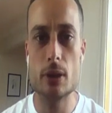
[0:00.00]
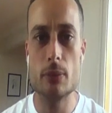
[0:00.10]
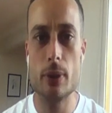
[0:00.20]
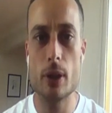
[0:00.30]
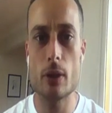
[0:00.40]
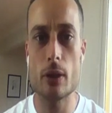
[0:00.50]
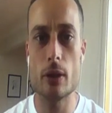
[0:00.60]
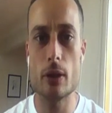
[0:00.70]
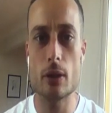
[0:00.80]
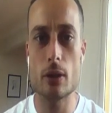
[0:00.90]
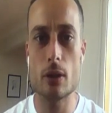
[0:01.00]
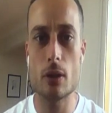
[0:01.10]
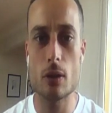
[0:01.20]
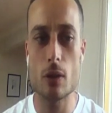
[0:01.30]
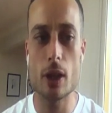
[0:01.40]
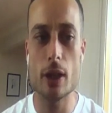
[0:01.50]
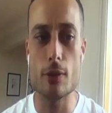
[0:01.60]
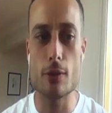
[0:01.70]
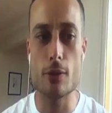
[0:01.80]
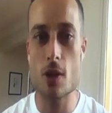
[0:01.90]
But on a
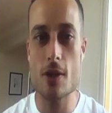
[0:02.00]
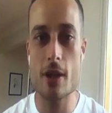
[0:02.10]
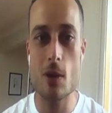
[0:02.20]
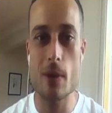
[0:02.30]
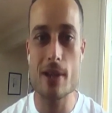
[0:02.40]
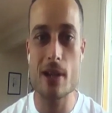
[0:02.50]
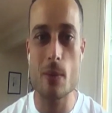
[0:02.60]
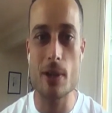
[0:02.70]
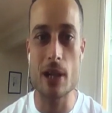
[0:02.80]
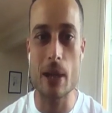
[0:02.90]
Tuesday or Wednesday when you're